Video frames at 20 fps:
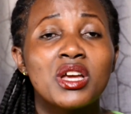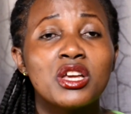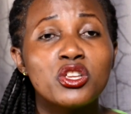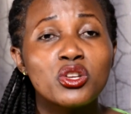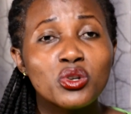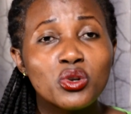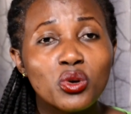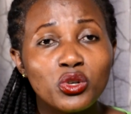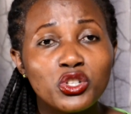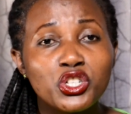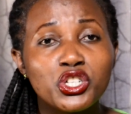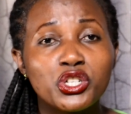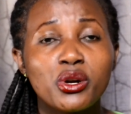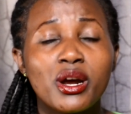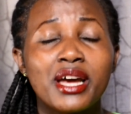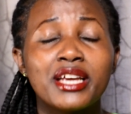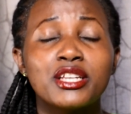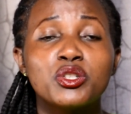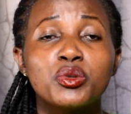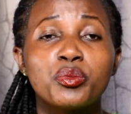you know,
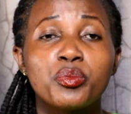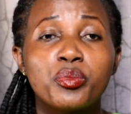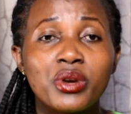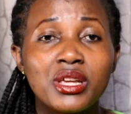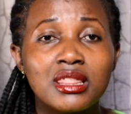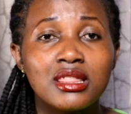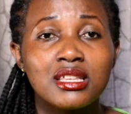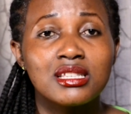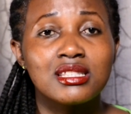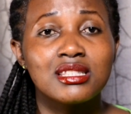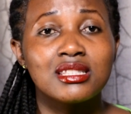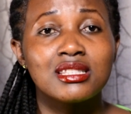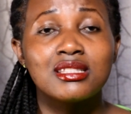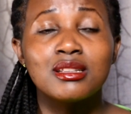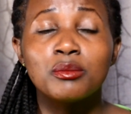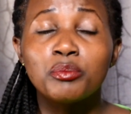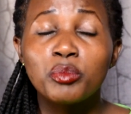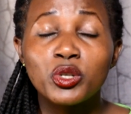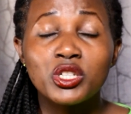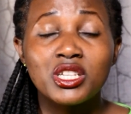try to
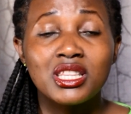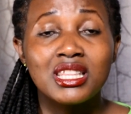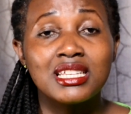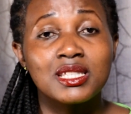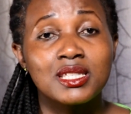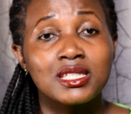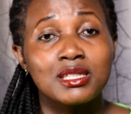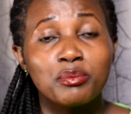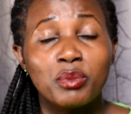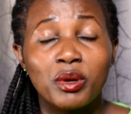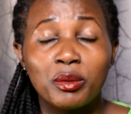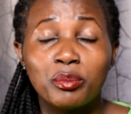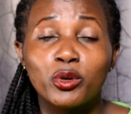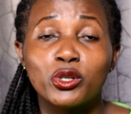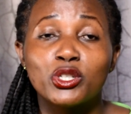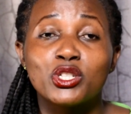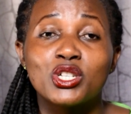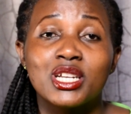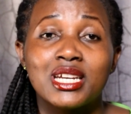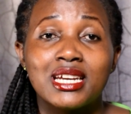put these people
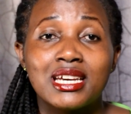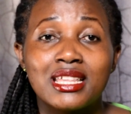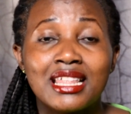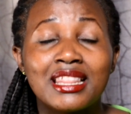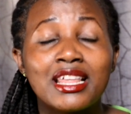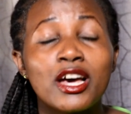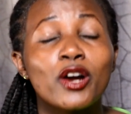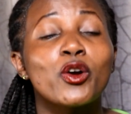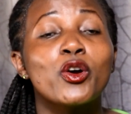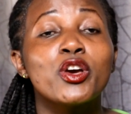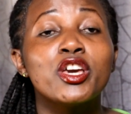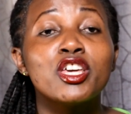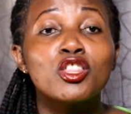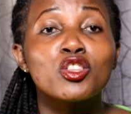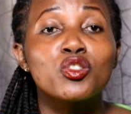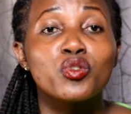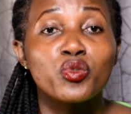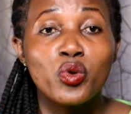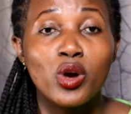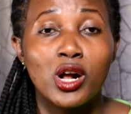together. They're going
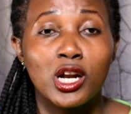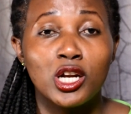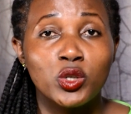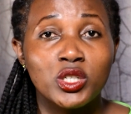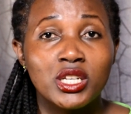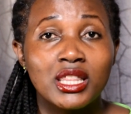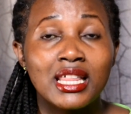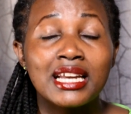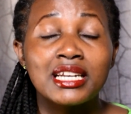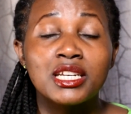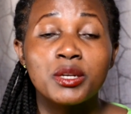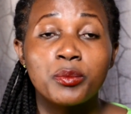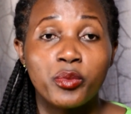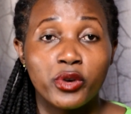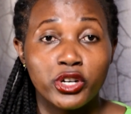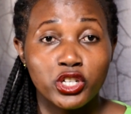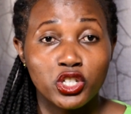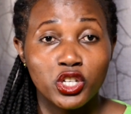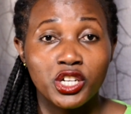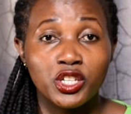through a lot. That
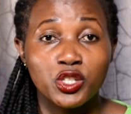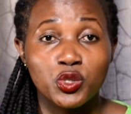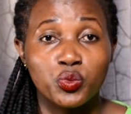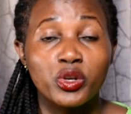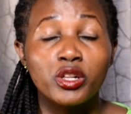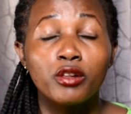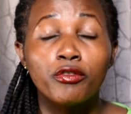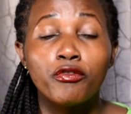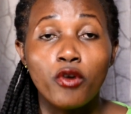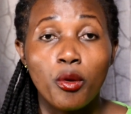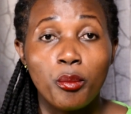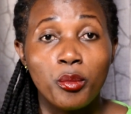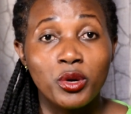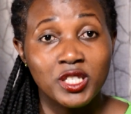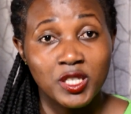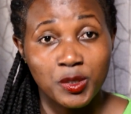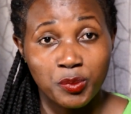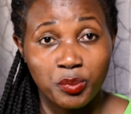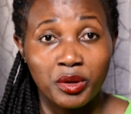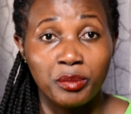depression is real for
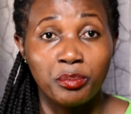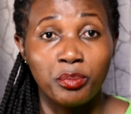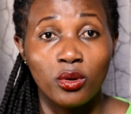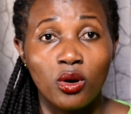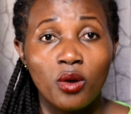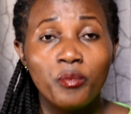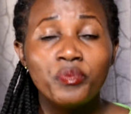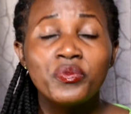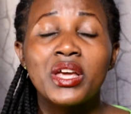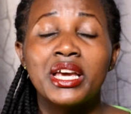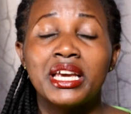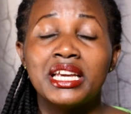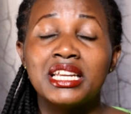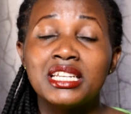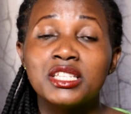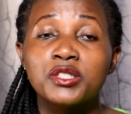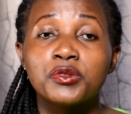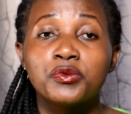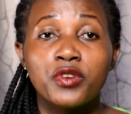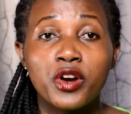most people. It
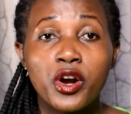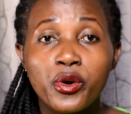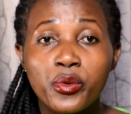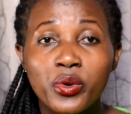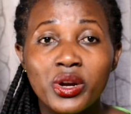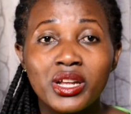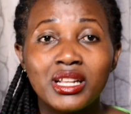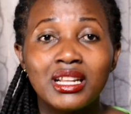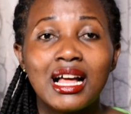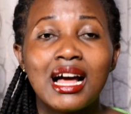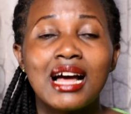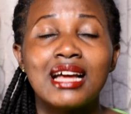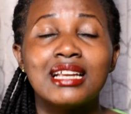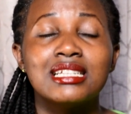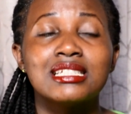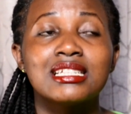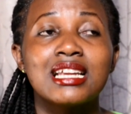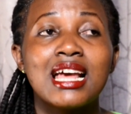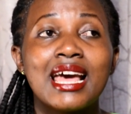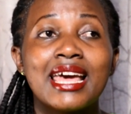is very real,
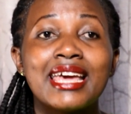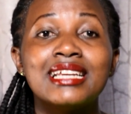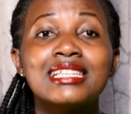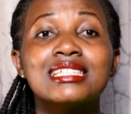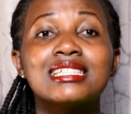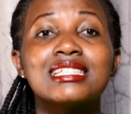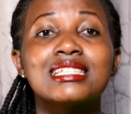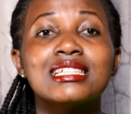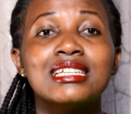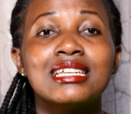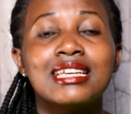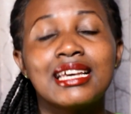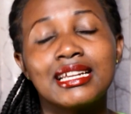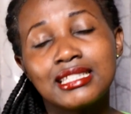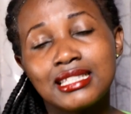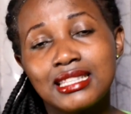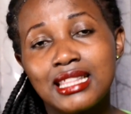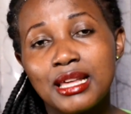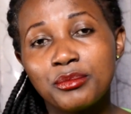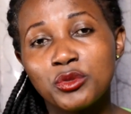and it gets
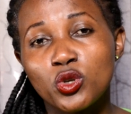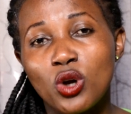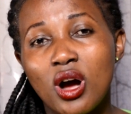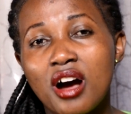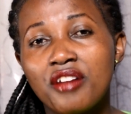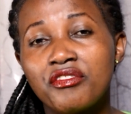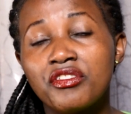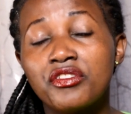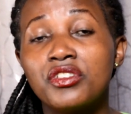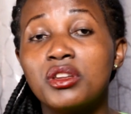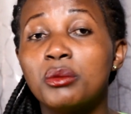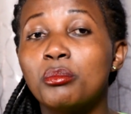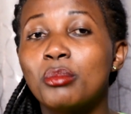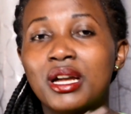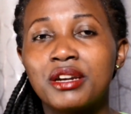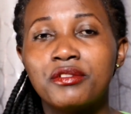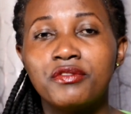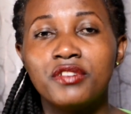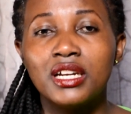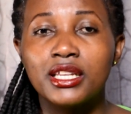them to have even
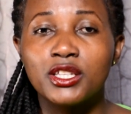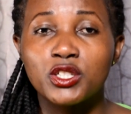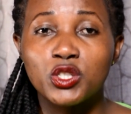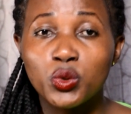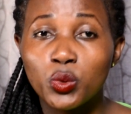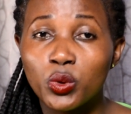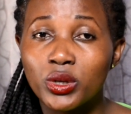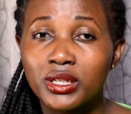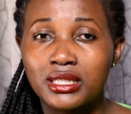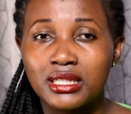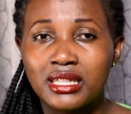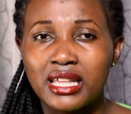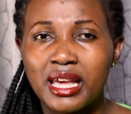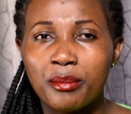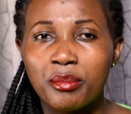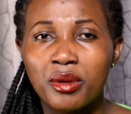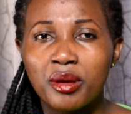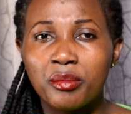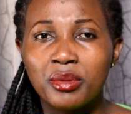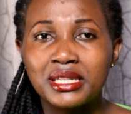bad feelings towards their
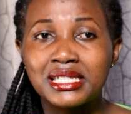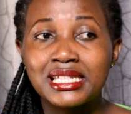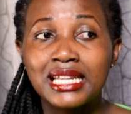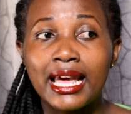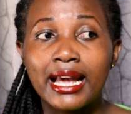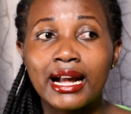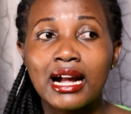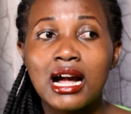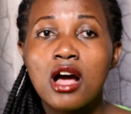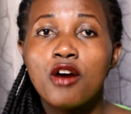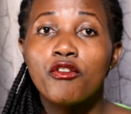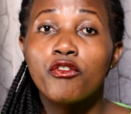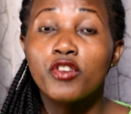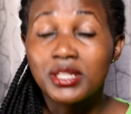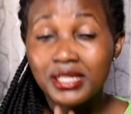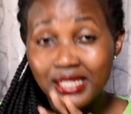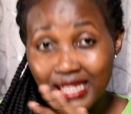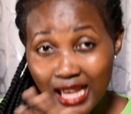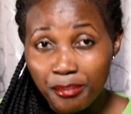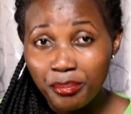babies. Like for
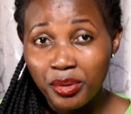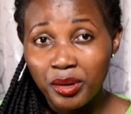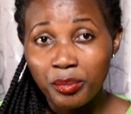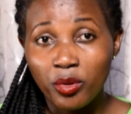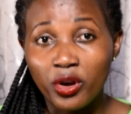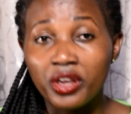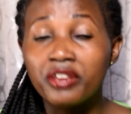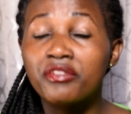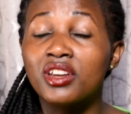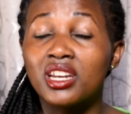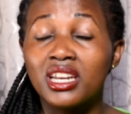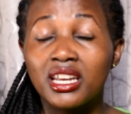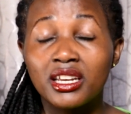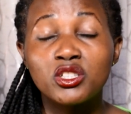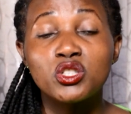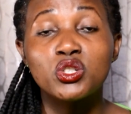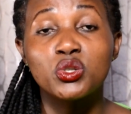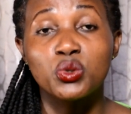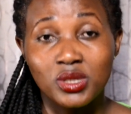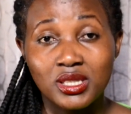some people even
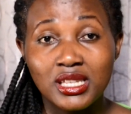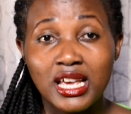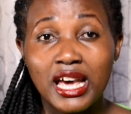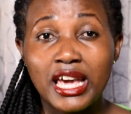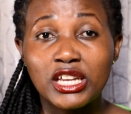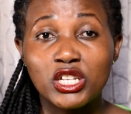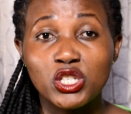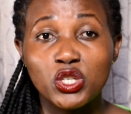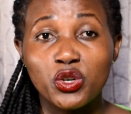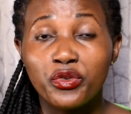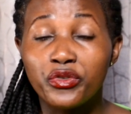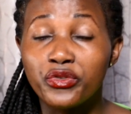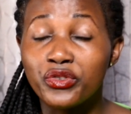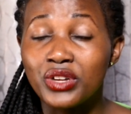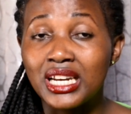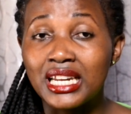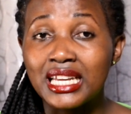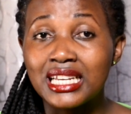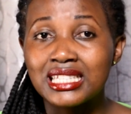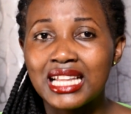get suicidal
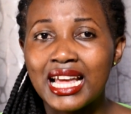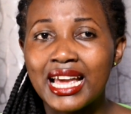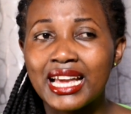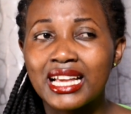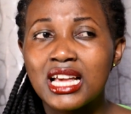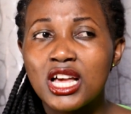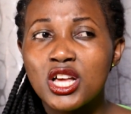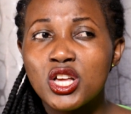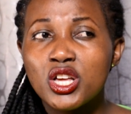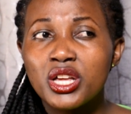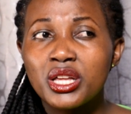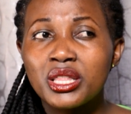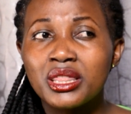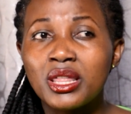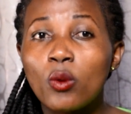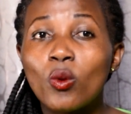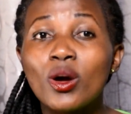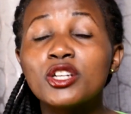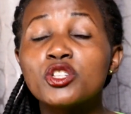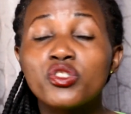feelings, like they
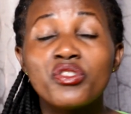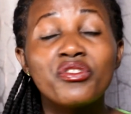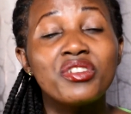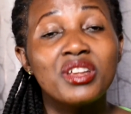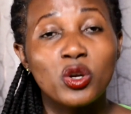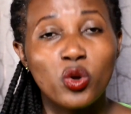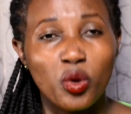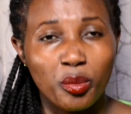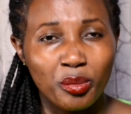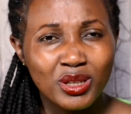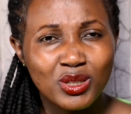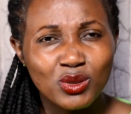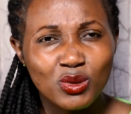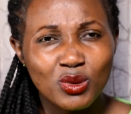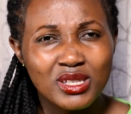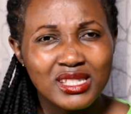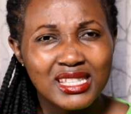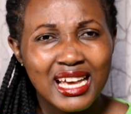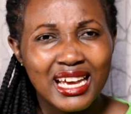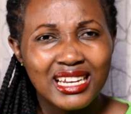want to even commit
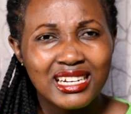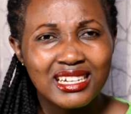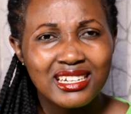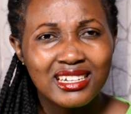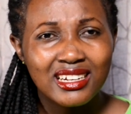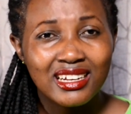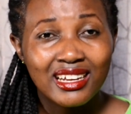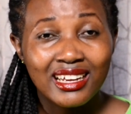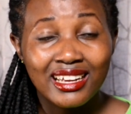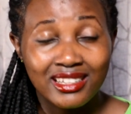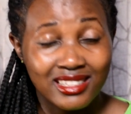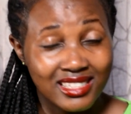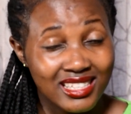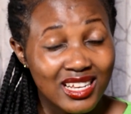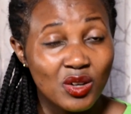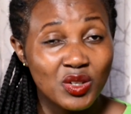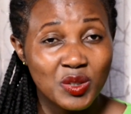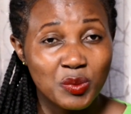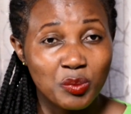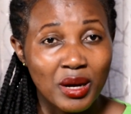suicide. It
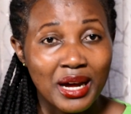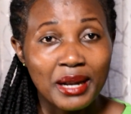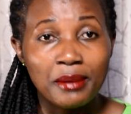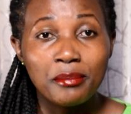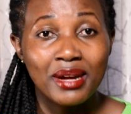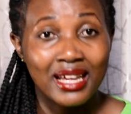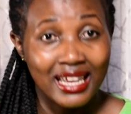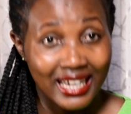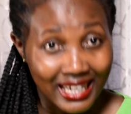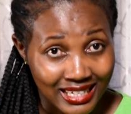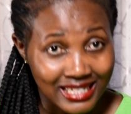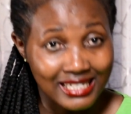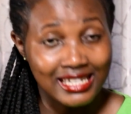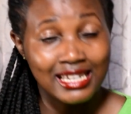sounds bad, but it